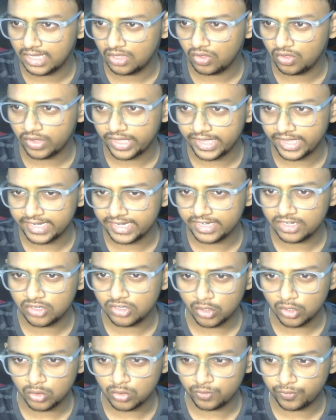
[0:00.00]
Okay, he did
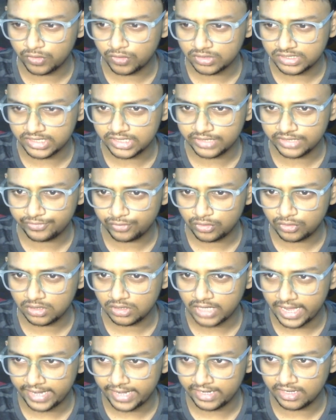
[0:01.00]
not go for cd4
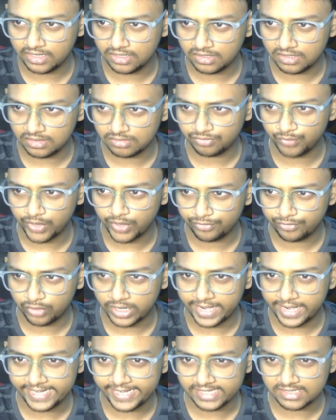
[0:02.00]
and he went for
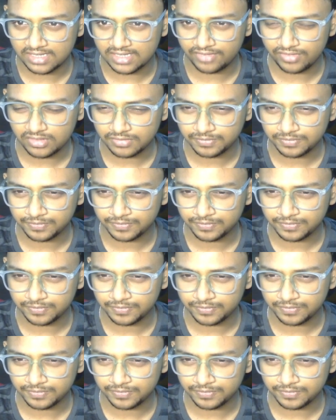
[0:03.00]
knight e7.